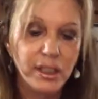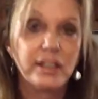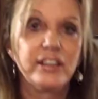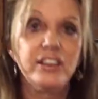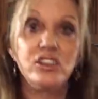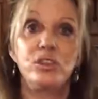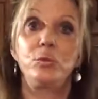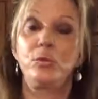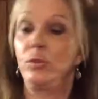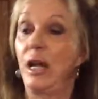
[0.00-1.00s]
this
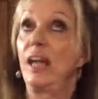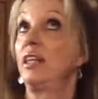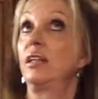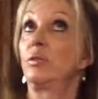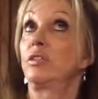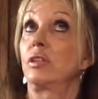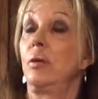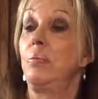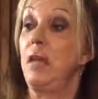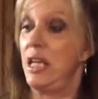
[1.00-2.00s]
I think was
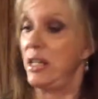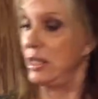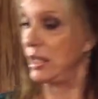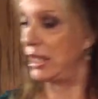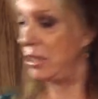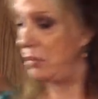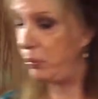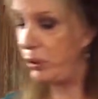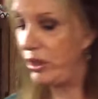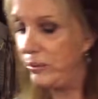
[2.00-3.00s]
amazing that I came
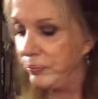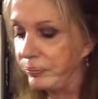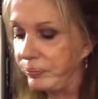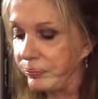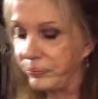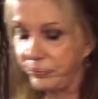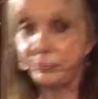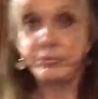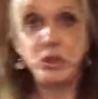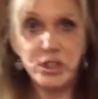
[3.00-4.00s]
up with.
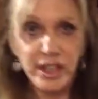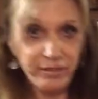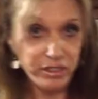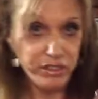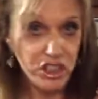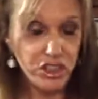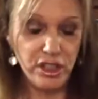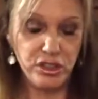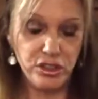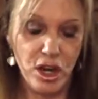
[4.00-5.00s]
Of course, I have to finish the
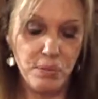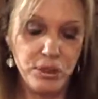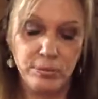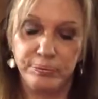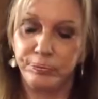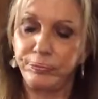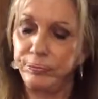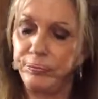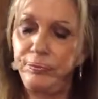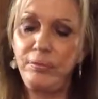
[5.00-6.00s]
underarms.
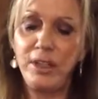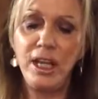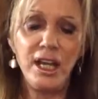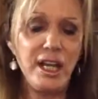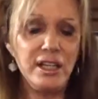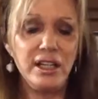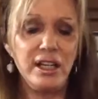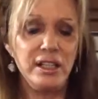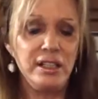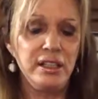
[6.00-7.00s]
And
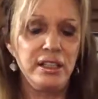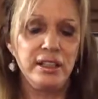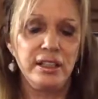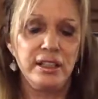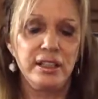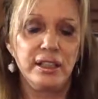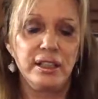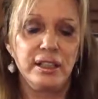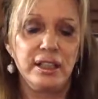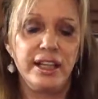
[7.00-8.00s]

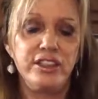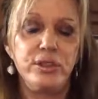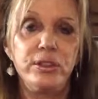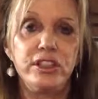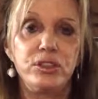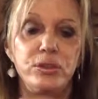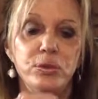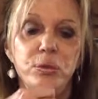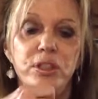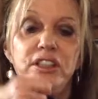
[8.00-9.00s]
I do this
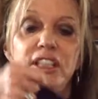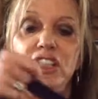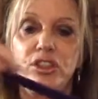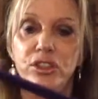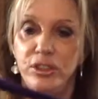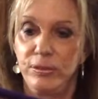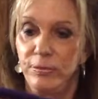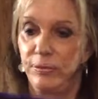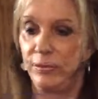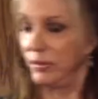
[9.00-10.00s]
with t-shirt.
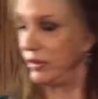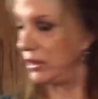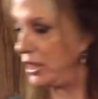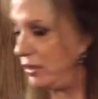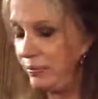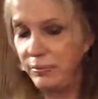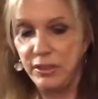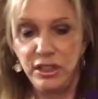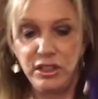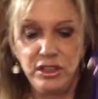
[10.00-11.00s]
Okay?
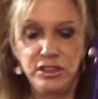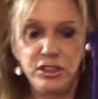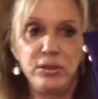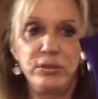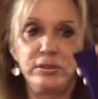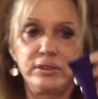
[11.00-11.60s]
So,